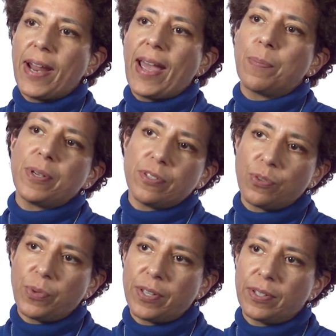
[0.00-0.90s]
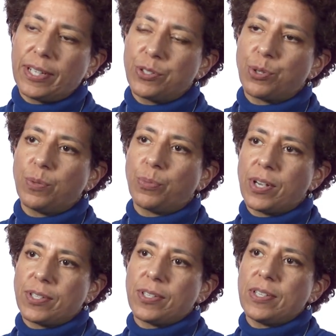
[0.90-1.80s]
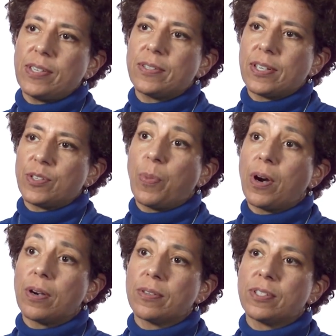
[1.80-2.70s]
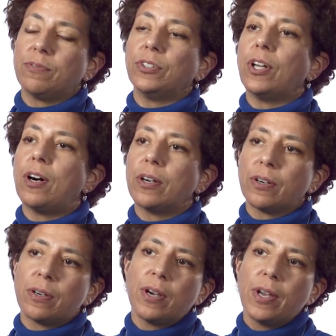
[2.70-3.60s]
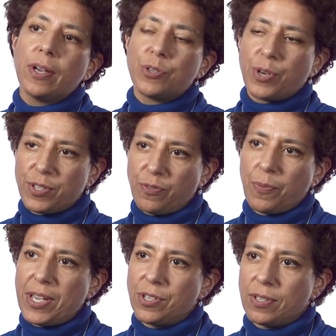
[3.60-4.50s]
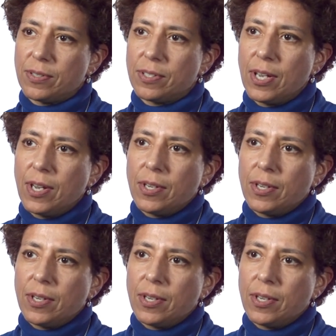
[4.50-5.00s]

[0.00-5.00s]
happens with electoral processes as parts of longer transformations.